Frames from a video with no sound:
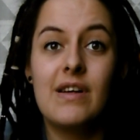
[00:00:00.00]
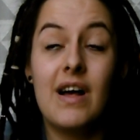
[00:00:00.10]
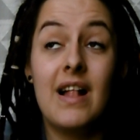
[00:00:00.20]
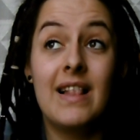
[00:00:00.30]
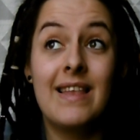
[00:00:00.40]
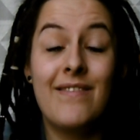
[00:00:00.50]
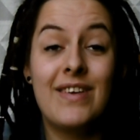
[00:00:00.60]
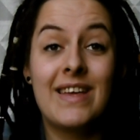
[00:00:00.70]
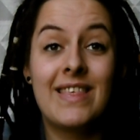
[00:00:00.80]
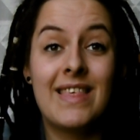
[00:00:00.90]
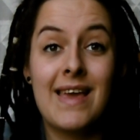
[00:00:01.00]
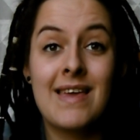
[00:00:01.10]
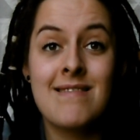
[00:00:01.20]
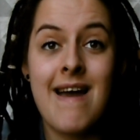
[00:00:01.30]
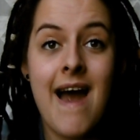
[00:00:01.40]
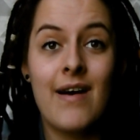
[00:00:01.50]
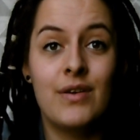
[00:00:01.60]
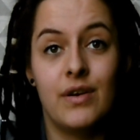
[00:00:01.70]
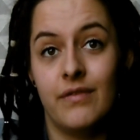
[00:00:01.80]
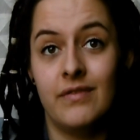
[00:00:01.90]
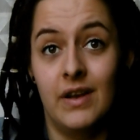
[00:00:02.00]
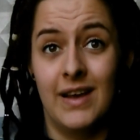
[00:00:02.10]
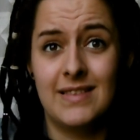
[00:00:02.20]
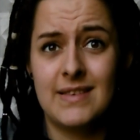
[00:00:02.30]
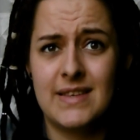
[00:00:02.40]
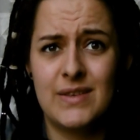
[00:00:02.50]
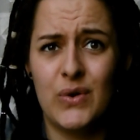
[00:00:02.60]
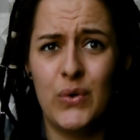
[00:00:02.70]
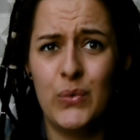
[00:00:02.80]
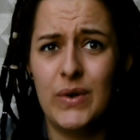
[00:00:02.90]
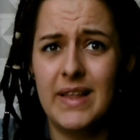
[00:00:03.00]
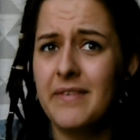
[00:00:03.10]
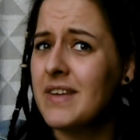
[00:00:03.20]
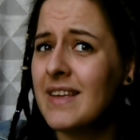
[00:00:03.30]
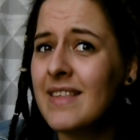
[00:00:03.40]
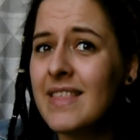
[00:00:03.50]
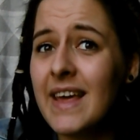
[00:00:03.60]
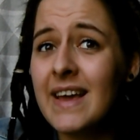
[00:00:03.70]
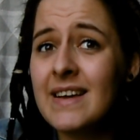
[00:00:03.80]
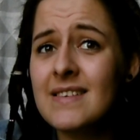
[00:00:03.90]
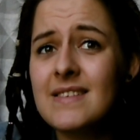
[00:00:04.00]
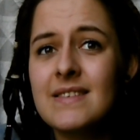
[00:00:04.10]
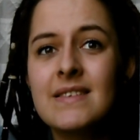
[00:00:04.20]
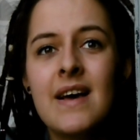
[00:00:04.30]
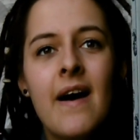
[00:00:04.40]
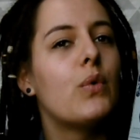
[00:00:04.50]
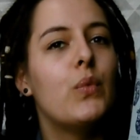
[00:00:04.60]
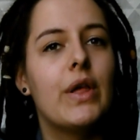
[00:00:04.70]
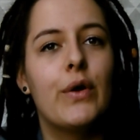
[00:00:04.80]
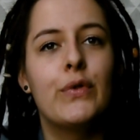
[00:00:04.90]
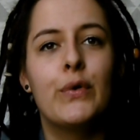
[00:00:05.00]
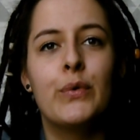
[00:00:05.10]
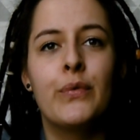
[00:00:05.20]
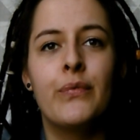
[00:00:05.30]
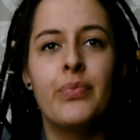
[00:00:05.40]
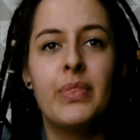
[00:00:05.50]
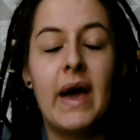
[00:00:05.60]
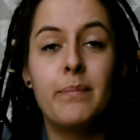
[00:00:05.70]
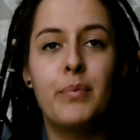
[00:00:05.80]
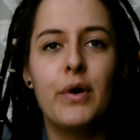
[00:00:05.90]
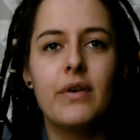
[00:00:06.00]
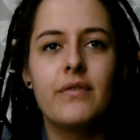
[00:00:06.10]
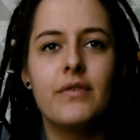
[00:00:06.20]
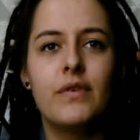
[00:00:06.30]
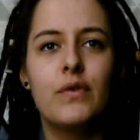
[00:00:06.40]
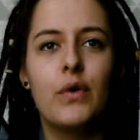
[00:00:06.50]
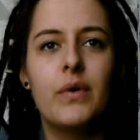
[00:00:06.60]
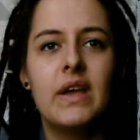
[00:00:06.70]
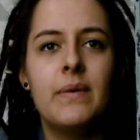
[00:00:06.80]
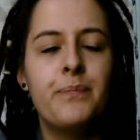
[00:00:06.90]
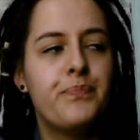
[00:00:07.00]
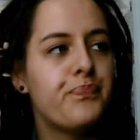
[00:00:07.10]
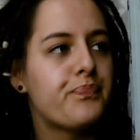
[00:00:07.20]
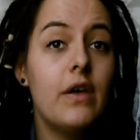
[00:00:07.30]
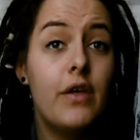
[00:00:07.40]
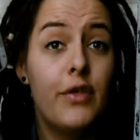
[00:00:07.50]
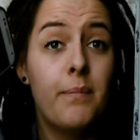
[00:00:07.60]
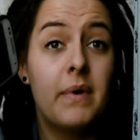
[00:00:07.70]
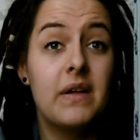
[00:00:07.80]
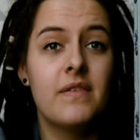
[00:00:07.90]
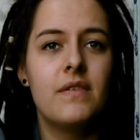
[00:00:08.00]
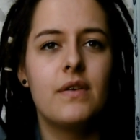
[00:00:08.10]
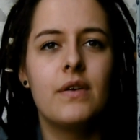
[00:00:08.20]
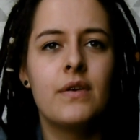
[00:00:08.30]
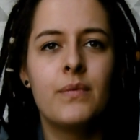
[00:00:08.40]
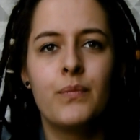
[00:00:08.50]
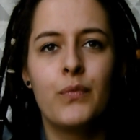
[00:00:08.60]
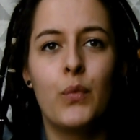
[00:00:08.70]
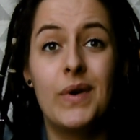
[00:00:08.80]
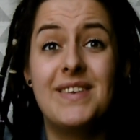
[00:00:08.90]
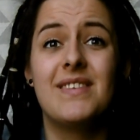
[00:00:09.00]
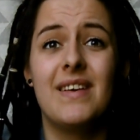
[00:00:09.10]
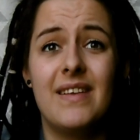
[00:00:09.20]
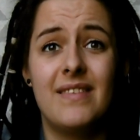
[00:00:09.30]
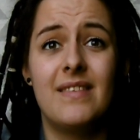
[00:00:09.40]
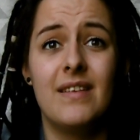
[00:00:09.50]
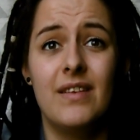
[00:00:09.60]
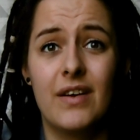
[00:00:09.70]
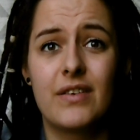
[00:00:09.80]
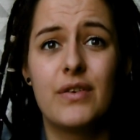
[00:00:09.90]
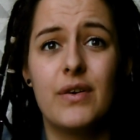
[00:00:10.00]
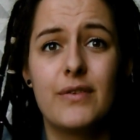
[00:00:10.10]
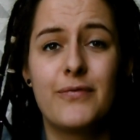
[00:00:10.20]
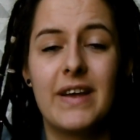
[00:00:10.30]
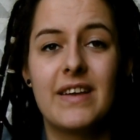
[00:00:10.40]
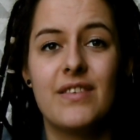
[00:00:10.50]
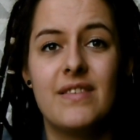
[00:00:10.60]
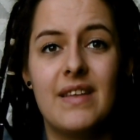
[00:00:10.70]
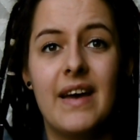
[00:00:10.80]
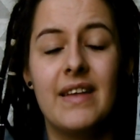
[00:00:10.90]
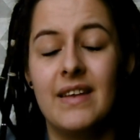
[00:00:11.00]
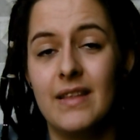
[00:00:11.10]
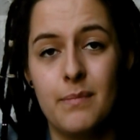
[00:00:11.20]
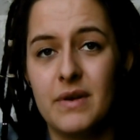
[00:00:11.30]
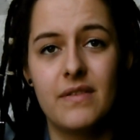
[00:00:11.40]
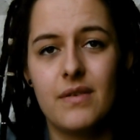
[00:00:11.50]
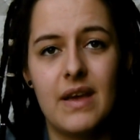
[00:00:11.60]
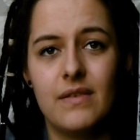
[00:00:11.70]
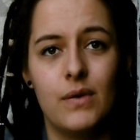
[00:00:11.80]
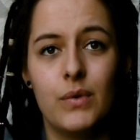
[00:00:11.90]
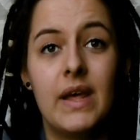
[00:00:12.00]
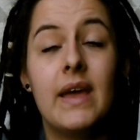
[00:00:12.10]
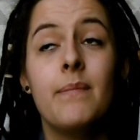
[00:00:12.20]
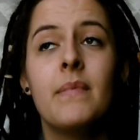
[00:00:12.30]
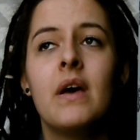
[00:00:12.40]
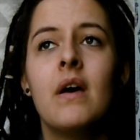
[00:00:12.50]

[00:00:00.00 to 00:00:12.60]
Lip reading: a living thing out of not so living things. We all know that part of the story. The monster, which is not called Frankenstein, the monster has no name,